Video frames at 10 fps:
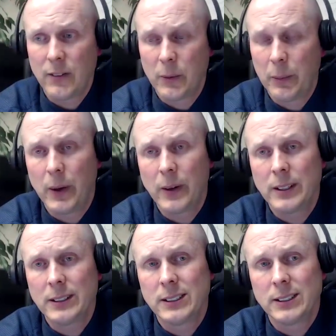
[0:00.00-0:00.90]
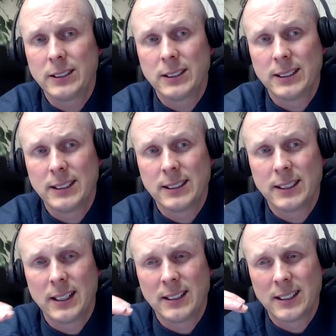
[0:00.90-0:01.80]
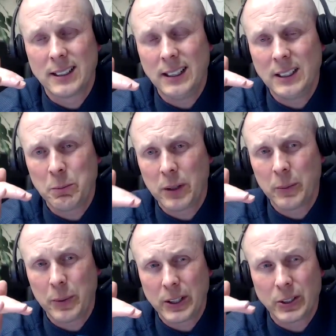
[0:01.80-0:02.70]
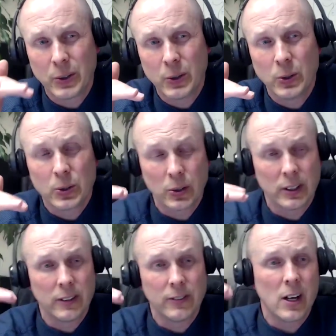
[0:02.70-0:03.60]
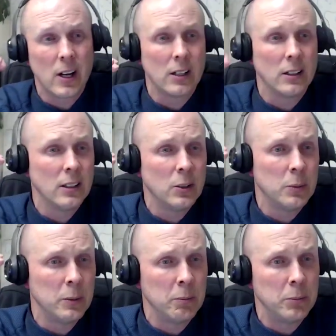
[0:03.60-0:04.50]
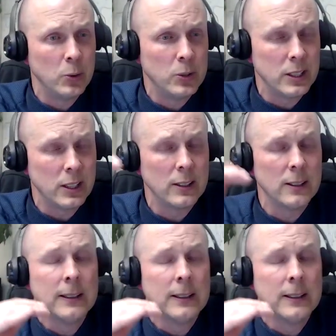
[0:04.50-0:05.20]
for Parkinson's disease that is at least blood pressure neutral, if not a little bit boosting.